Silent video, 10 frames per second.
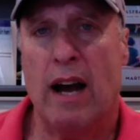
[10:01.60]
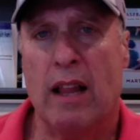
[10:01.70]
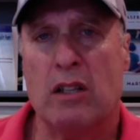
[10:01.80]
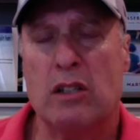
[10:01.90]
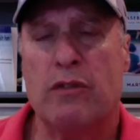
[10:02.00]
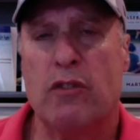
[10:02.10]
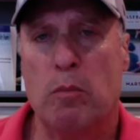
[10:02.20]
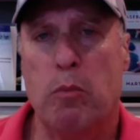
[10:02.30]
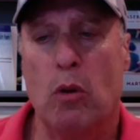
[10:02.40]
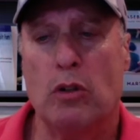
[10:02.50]
college
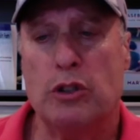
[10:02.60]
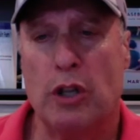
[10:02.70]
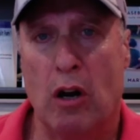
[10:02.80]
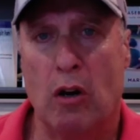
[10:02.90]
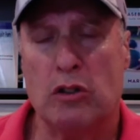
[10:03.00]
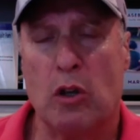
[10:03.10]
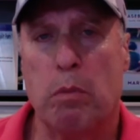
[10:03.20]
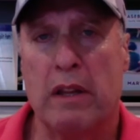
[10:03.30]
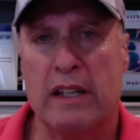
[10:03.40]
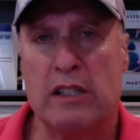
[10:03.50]
football show, so
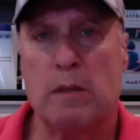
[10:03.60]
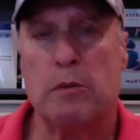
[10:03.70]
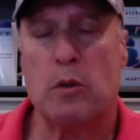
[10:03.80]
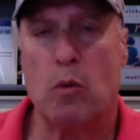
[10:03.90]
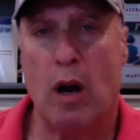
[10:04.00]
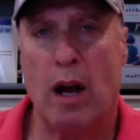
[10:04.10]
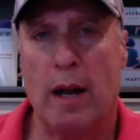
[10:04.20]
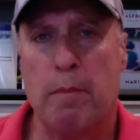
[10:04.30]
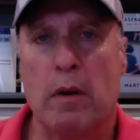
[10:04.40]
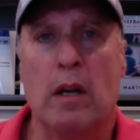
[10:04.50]
please
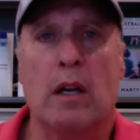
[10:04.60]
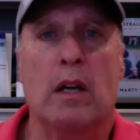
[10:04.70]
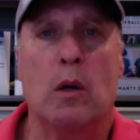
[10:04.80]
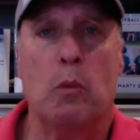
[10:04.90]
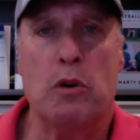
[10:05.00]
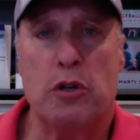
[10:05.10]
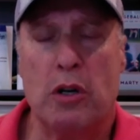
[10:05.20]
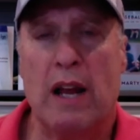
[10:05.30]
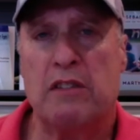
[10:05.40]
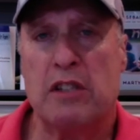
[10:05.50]
subscribe. We
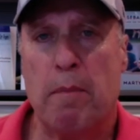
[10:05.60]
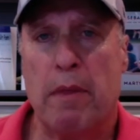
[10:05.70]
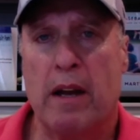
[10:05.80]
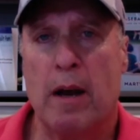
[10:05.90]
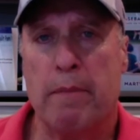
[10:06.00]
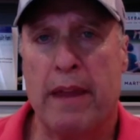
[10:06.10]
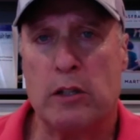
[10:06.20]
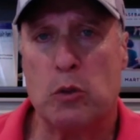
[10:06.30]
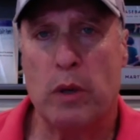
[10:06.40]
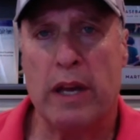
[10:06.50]
should have something up
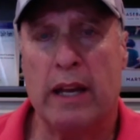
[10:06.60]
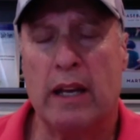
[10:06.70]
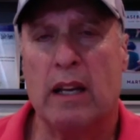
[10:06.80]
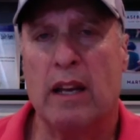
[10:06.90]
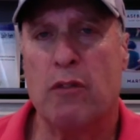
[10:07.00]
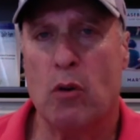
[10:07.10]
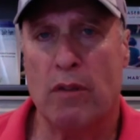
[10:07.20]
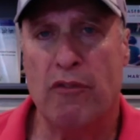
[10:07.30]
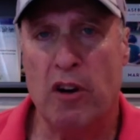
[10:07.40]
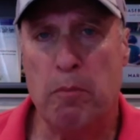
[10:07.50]
next week. If you're
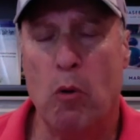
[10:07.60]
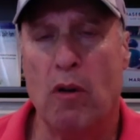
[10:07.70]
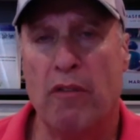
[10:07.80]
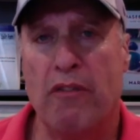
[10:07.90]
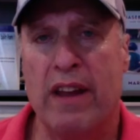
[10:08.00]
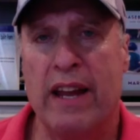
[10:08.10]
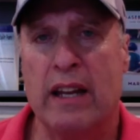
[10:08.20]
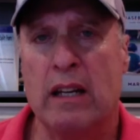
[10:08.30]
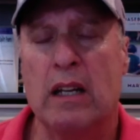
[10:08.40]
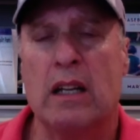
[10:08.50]
a football
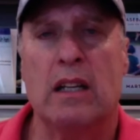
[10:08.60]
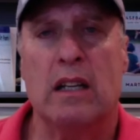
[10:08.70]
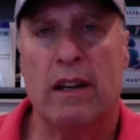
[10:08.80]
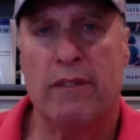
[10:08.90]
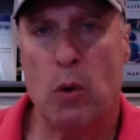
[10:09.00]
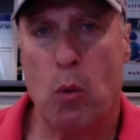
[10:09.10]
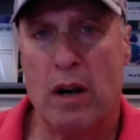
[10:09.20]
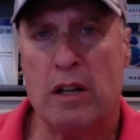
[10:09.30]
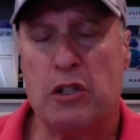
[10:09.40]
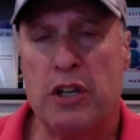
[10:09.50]
fan, if you
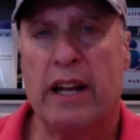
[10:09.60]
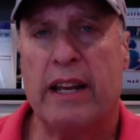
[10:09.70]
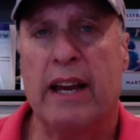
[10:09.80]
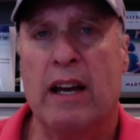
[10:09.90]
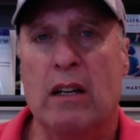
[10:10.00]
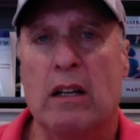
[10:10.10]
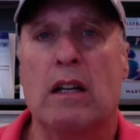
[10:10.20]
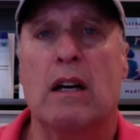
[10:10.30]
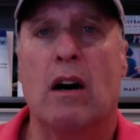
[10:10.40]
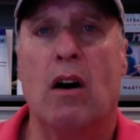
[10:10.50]
want to check out
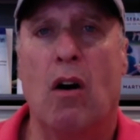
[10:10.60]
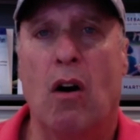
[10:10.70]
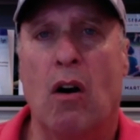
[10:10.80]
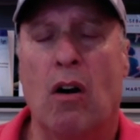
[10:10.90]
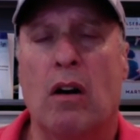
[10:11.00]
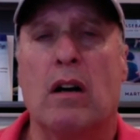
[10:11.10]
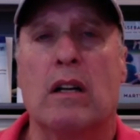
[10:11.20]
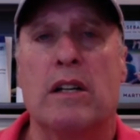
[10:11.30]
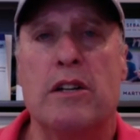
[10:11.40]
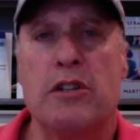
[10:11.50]
our
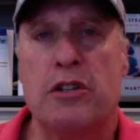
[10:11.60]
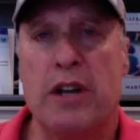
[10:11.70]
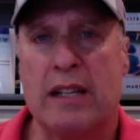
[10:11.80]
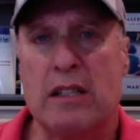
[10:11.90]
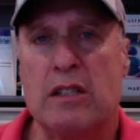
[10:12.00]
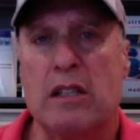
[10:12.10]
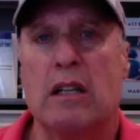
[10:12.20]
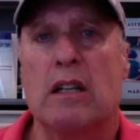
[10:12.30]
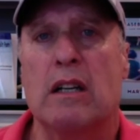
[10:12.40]
Jets